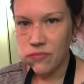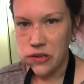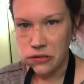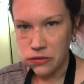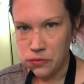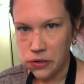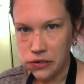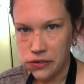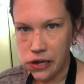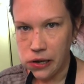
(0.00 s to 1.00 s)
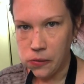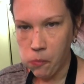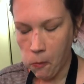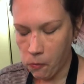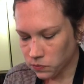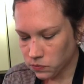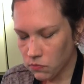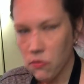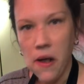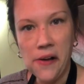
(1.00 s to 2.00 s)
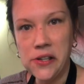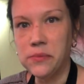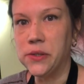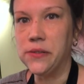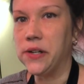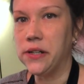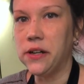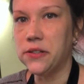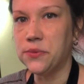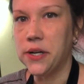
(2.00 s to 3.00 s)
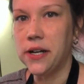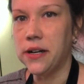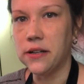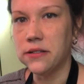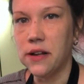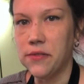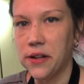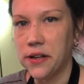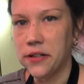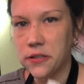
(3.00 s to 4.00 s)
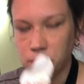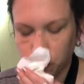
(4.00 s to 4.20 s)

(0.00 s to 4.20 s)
This is where it's at. I can't believe I lost weight eating stuff like this.